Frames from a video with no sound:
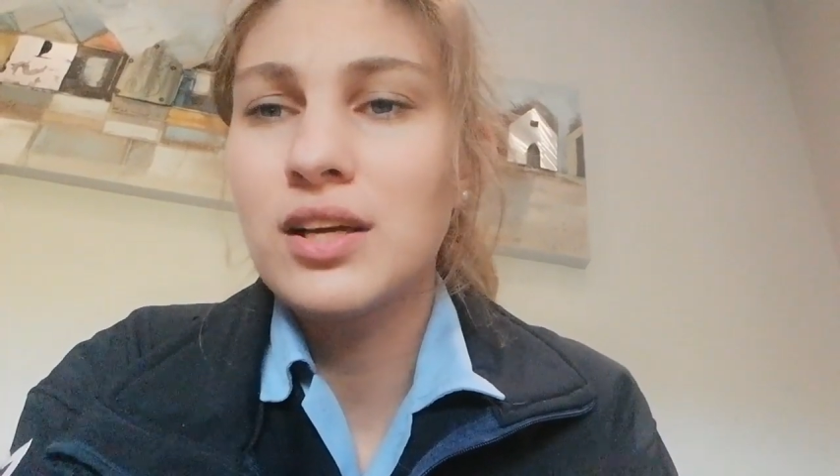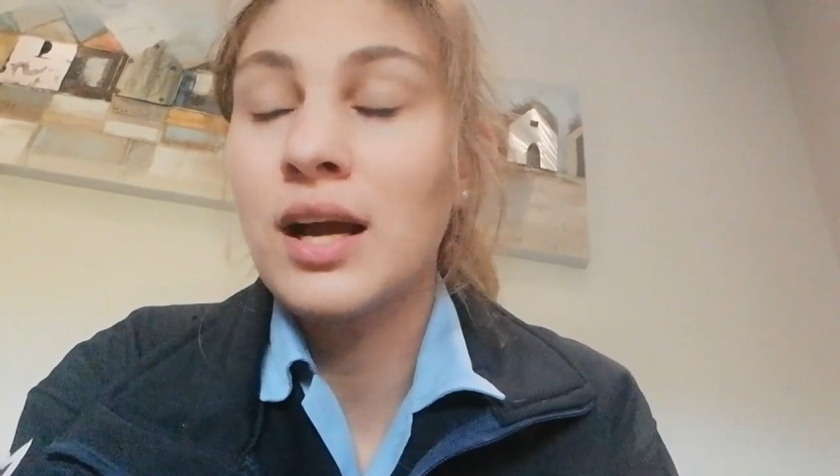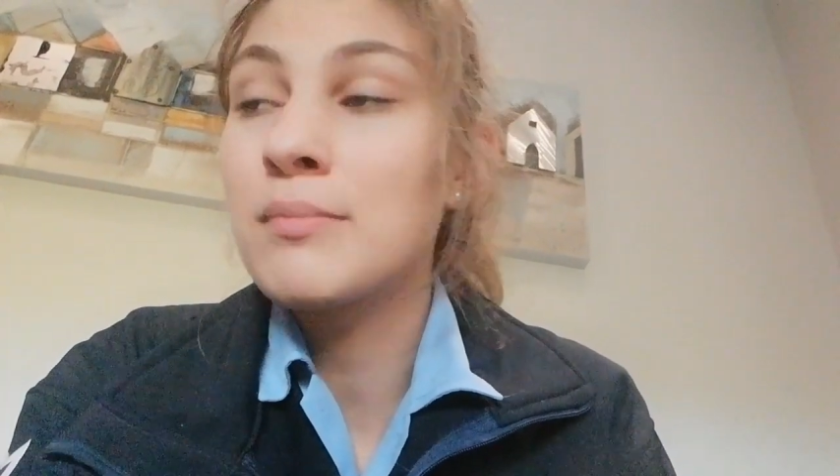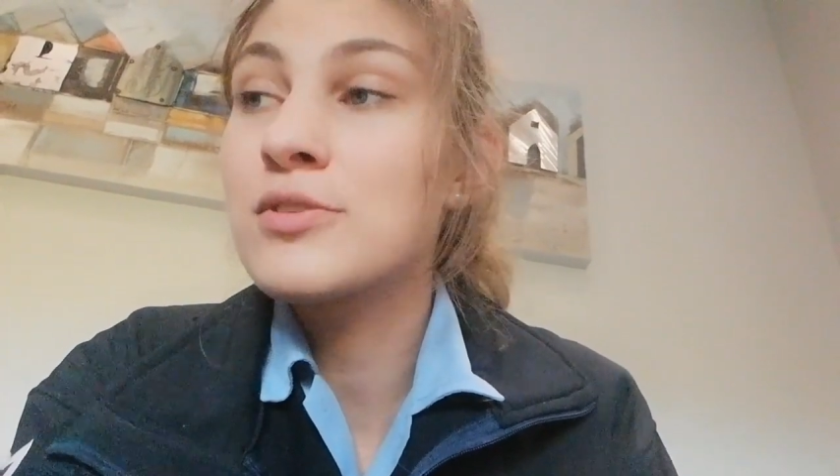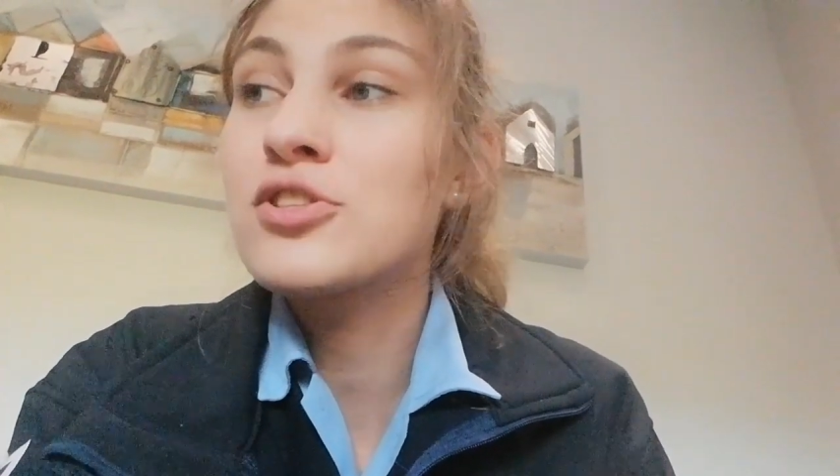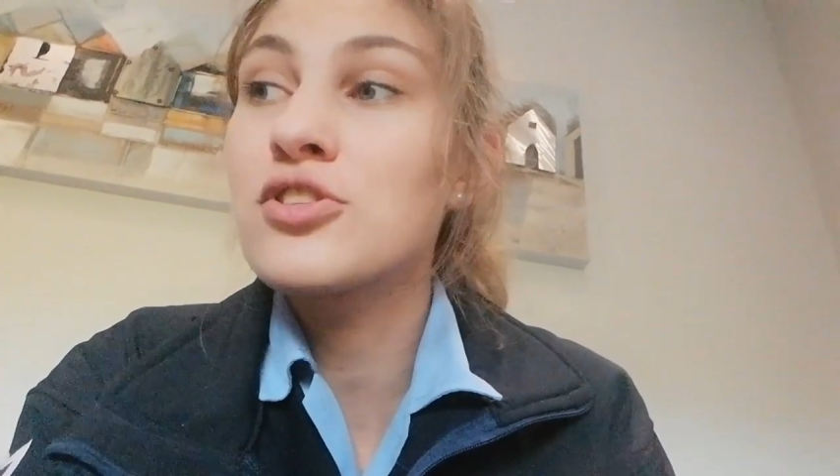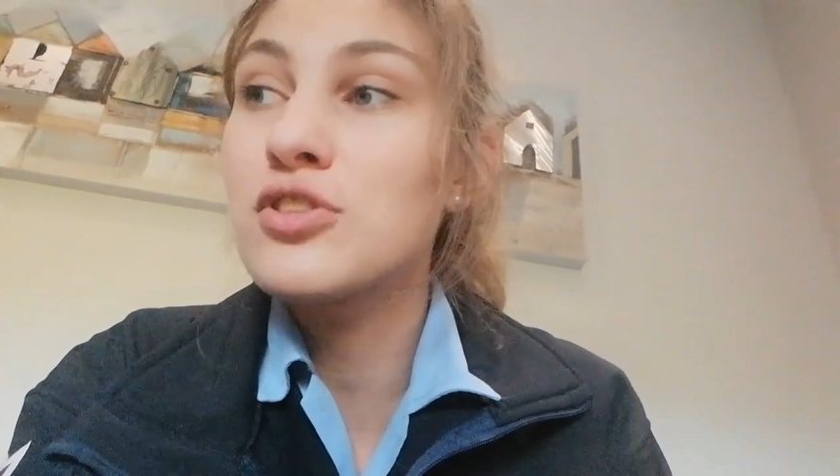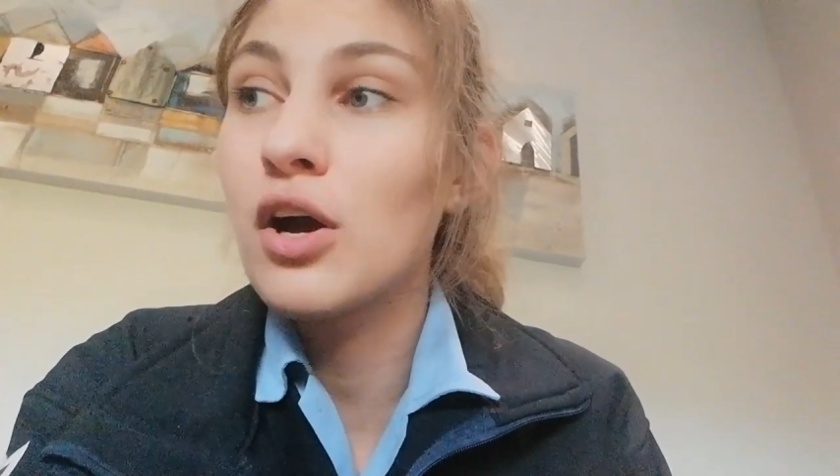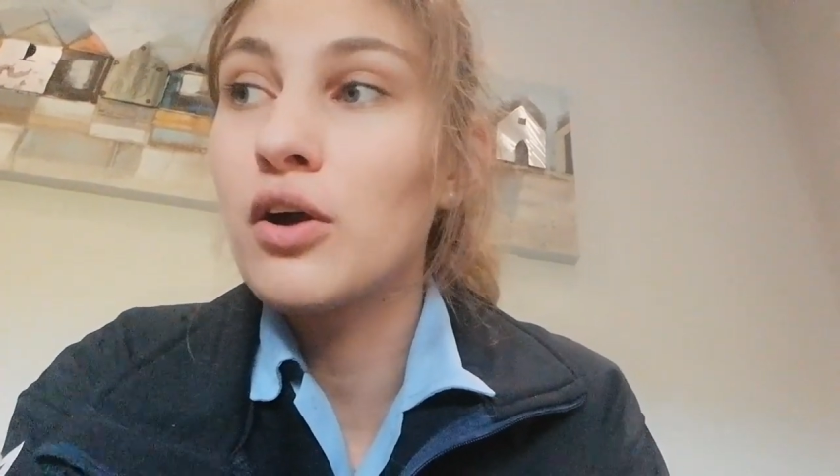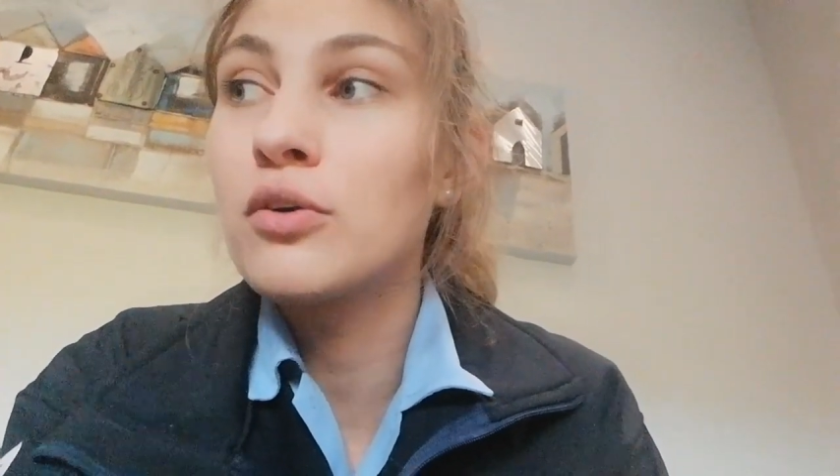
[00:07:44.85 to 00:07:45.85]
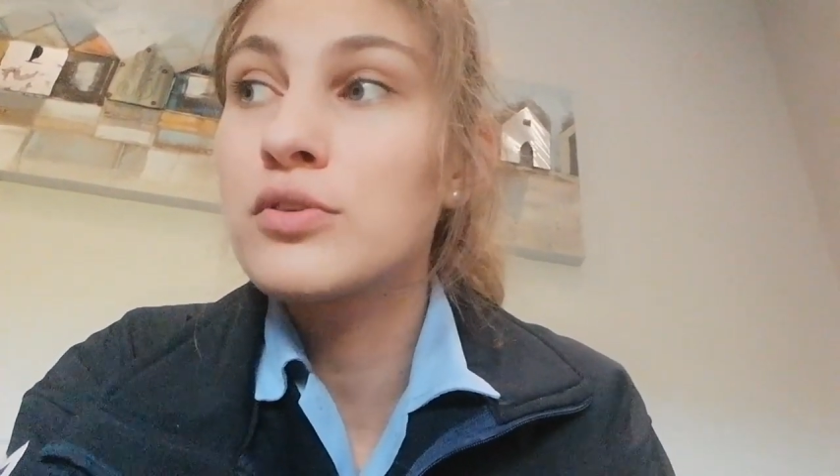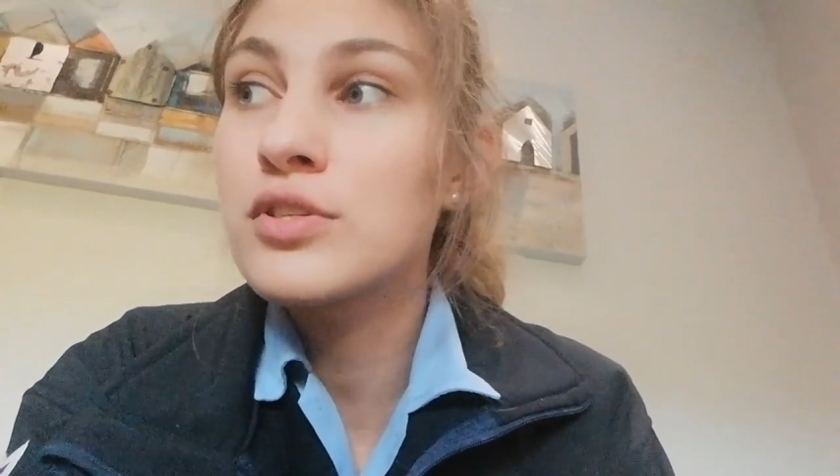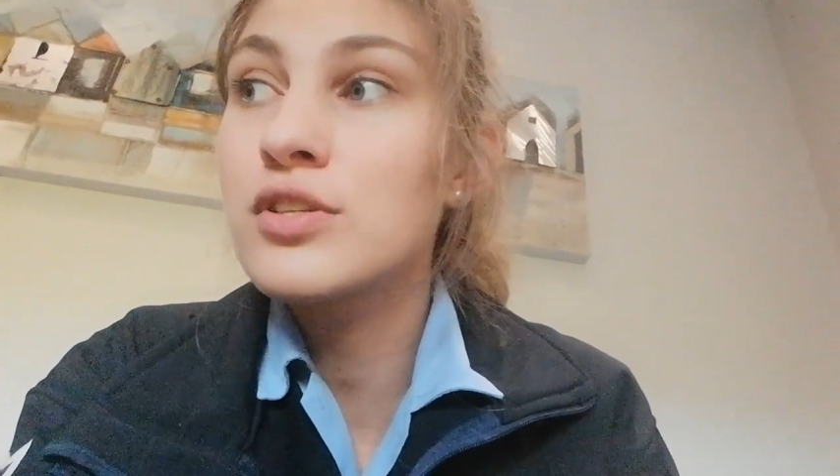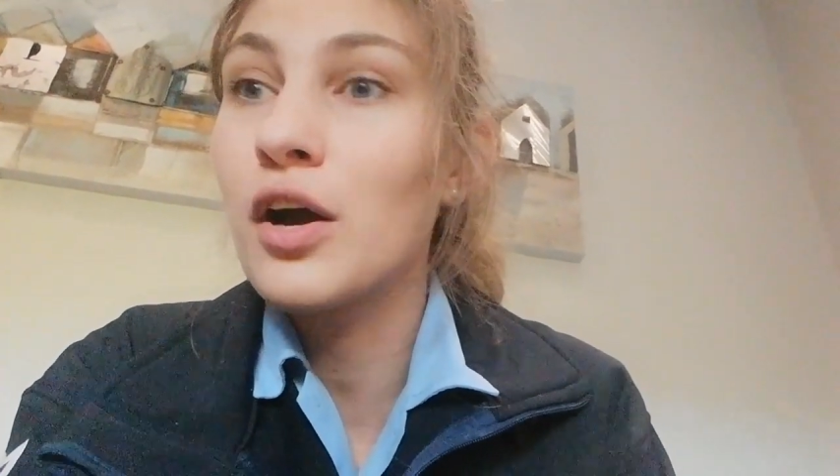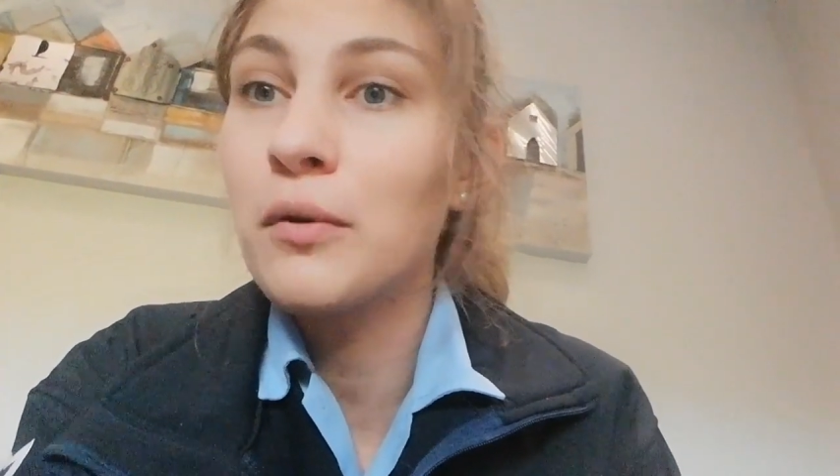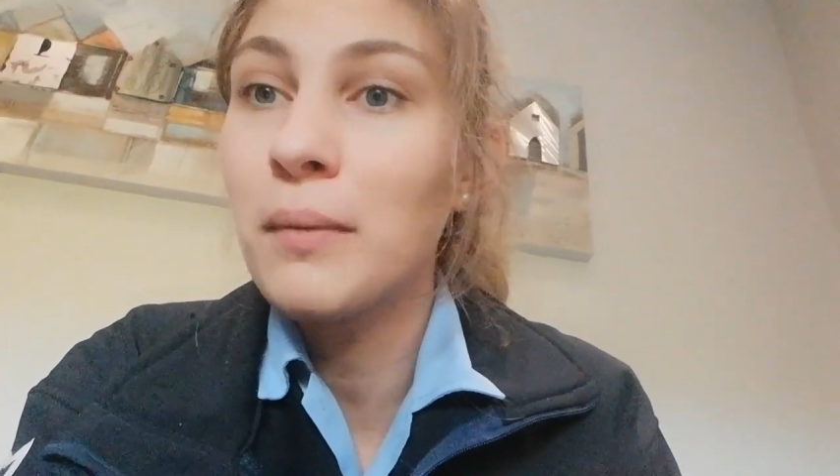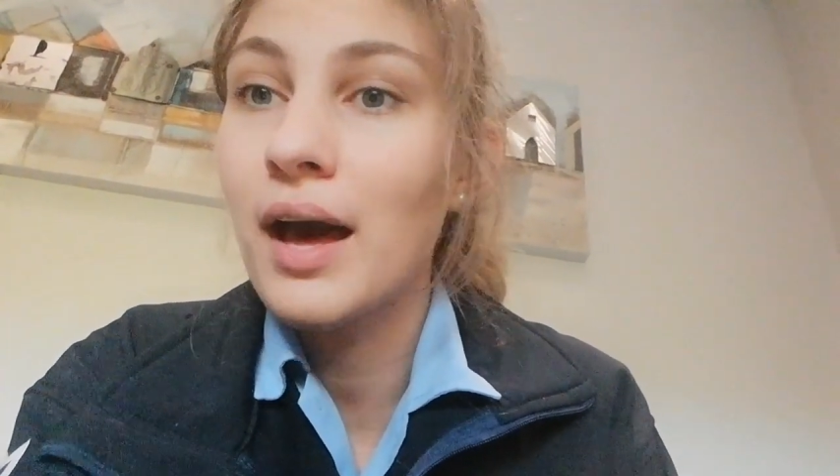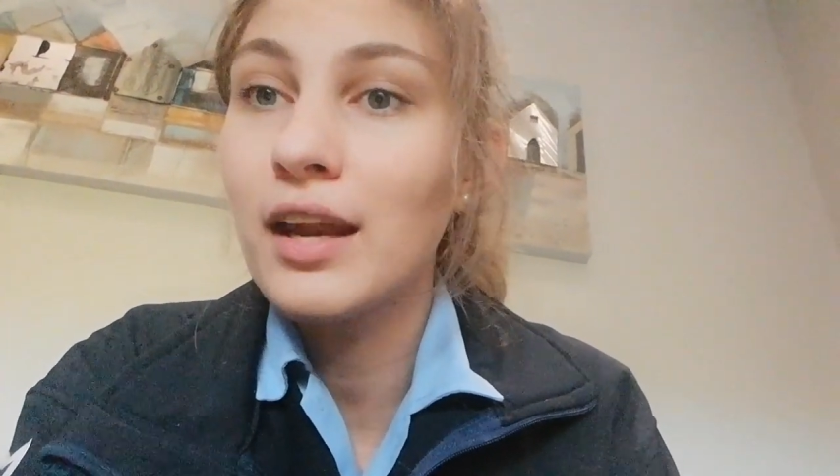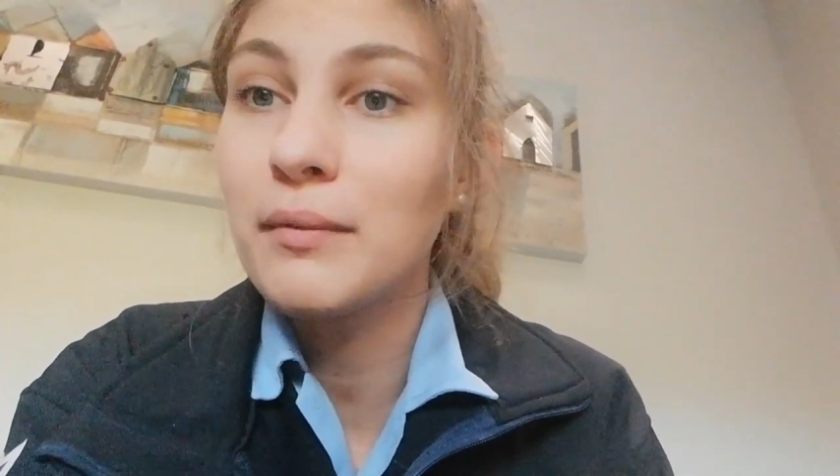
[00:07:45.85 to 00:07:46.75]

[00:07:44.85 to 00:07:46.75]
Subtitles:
Like, I'm so mad